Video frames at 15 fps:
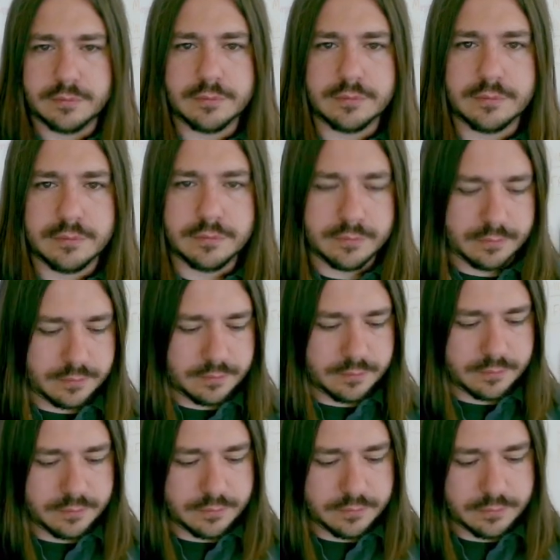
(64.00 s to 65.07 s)

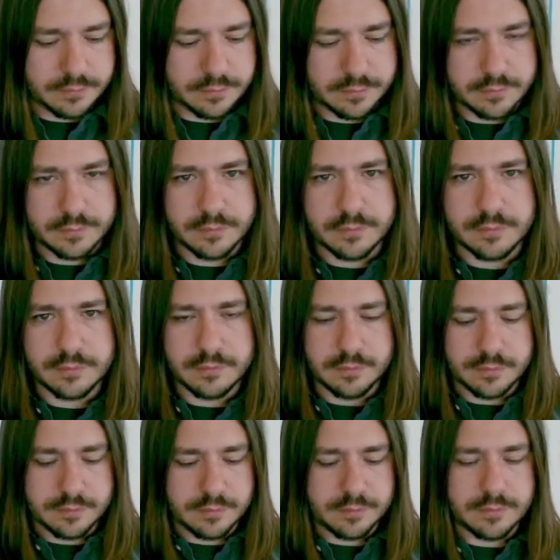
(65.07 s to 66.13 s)

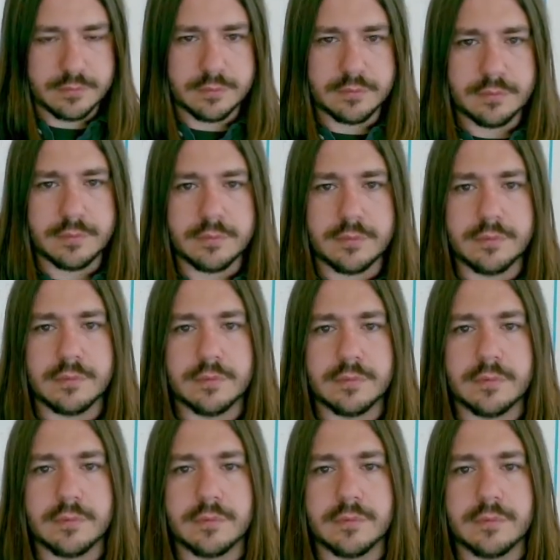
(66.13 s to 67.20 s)

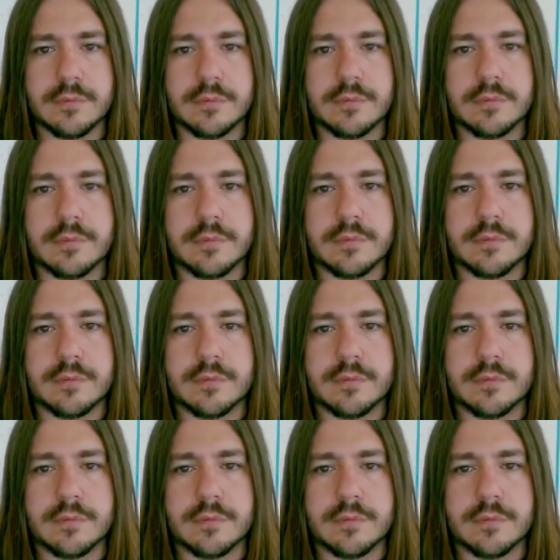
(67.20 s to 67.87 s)
No one is speaking in this clip.